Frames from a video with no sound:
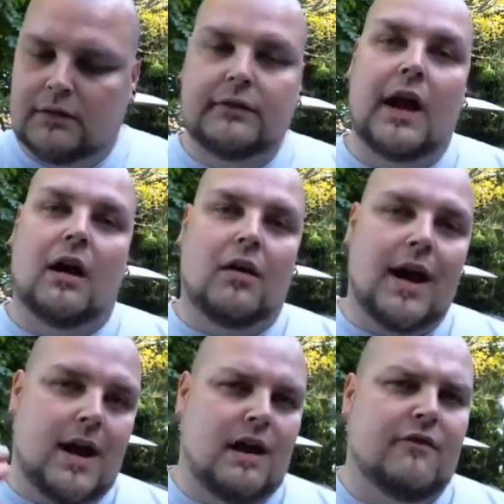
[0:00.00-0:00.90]
Now,
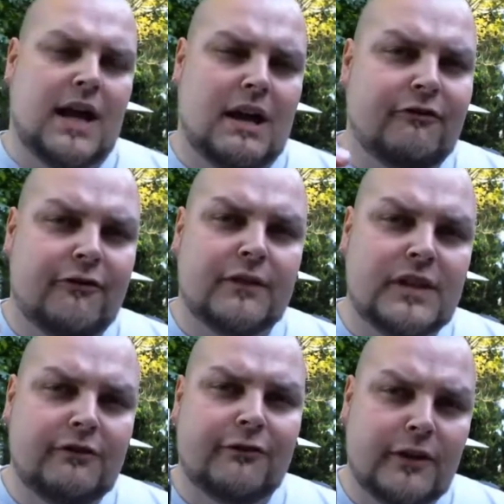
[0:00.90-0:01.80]
I have a
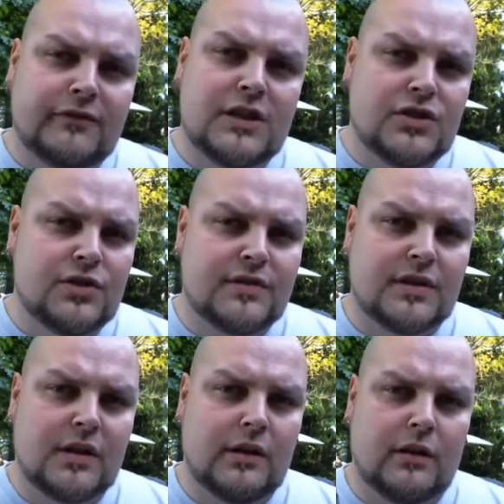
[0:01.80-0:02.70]
50-50 juice
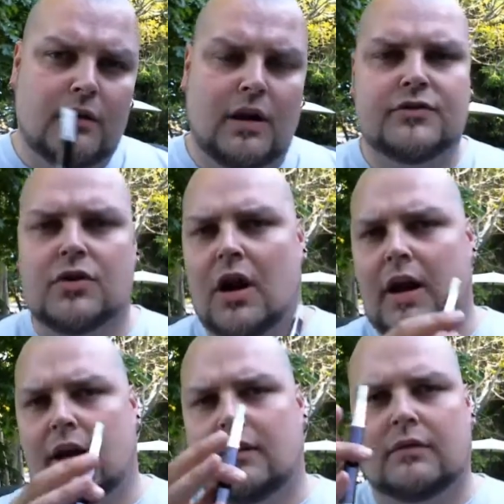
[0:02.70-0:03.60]
in here. I've
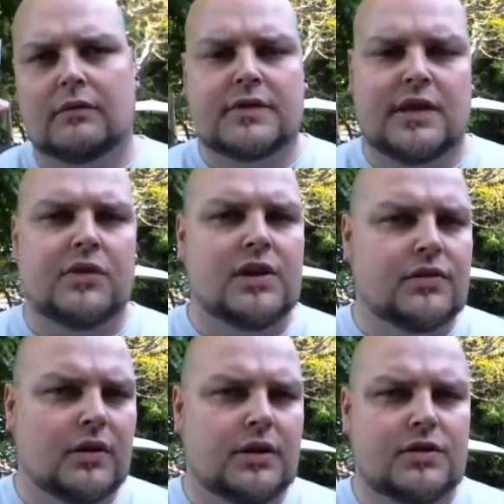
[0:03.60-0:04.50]
tried
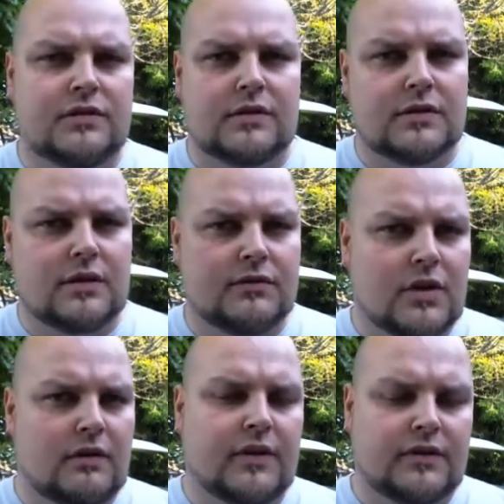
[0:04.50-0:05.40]
70-30 juices. I've
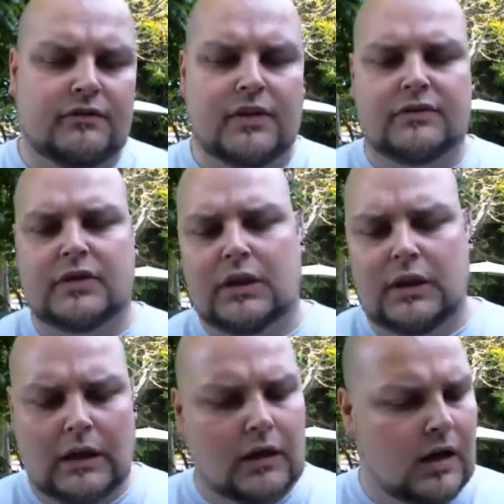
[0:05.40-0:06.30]
tried 50-50.
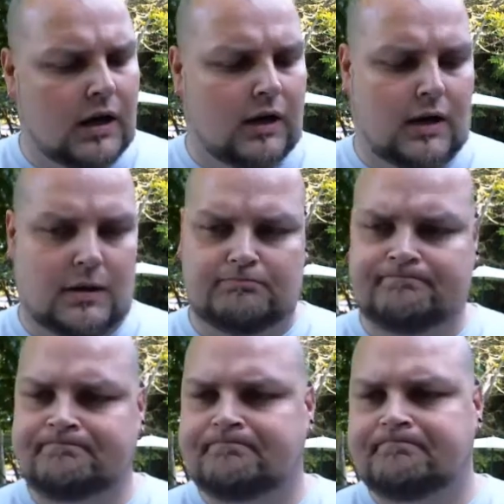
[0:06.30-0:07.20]
Um,
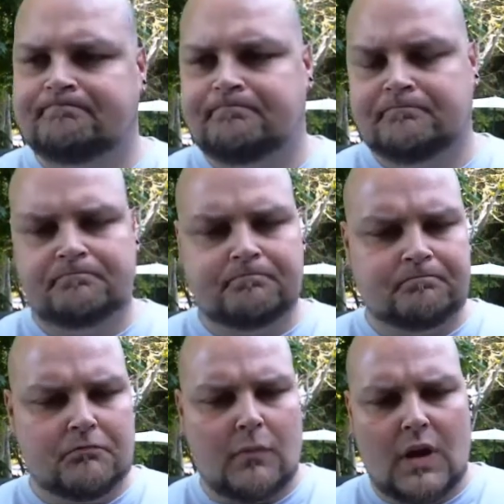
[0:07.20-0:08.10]

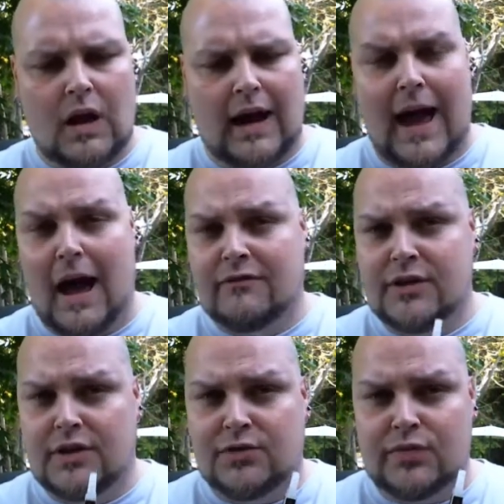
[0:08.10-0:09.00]
I have
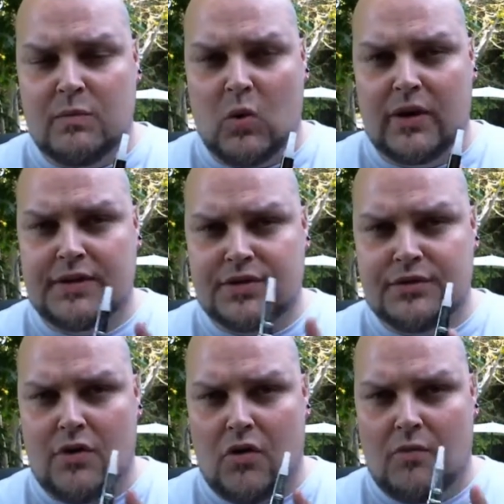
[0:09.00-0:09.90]
the
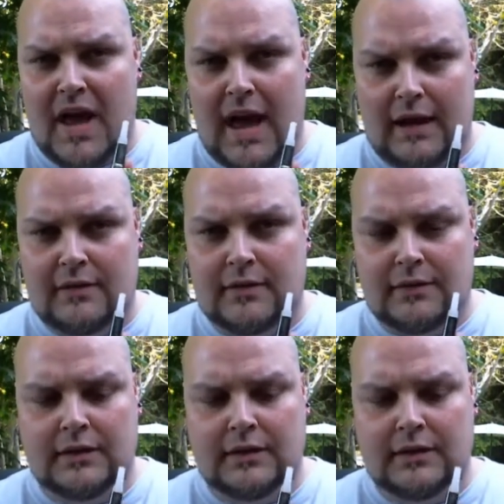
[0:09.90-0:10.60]
3.2 ohm head.